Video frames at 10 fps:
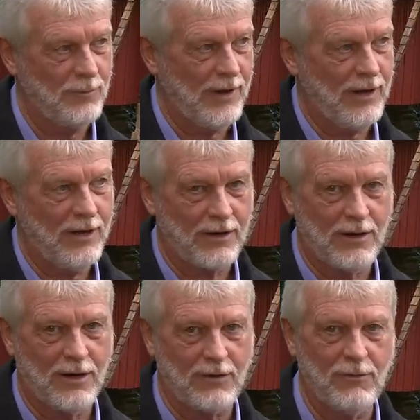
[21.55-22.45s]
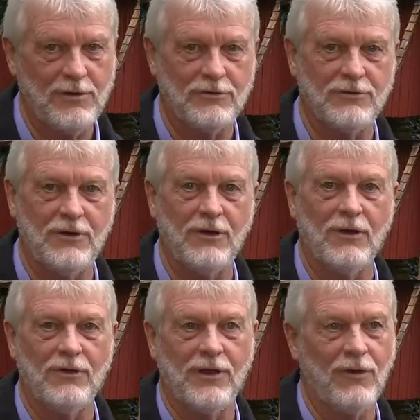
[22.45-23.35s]
are made out of concrete and
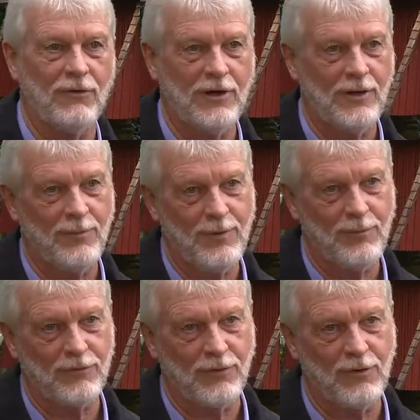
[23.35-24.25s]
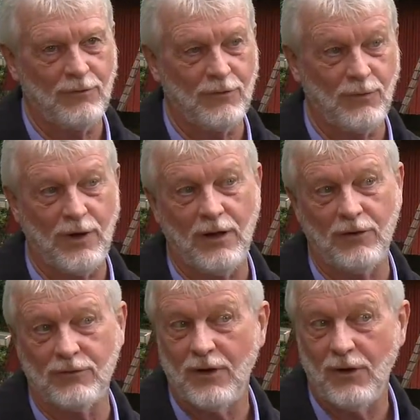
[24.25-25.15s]
steel, and they don't need to be preserved as well
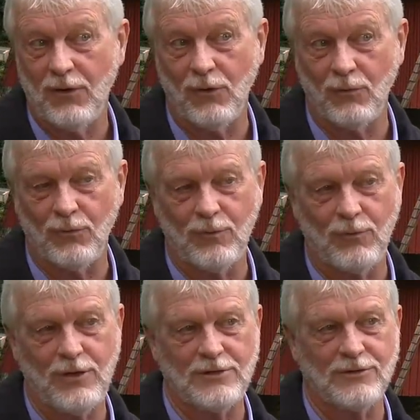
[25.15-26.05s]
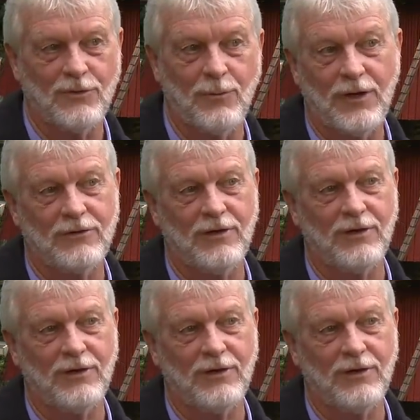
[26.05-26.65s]
as old wooden bridges, so it makes mm.